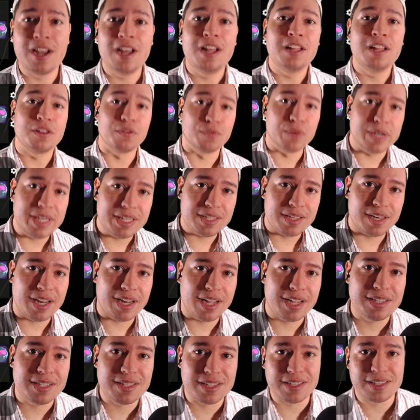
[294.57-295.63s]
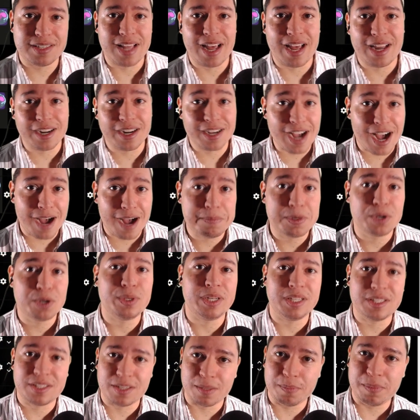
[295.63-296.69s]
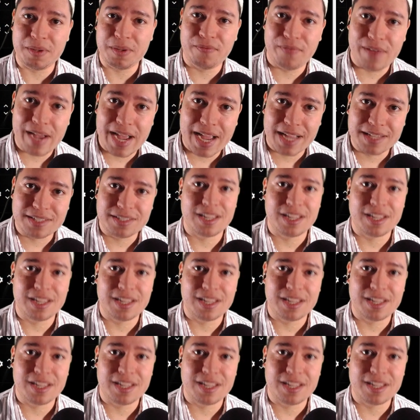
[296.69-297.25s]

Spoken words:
The reason is that a combo needs to be fast.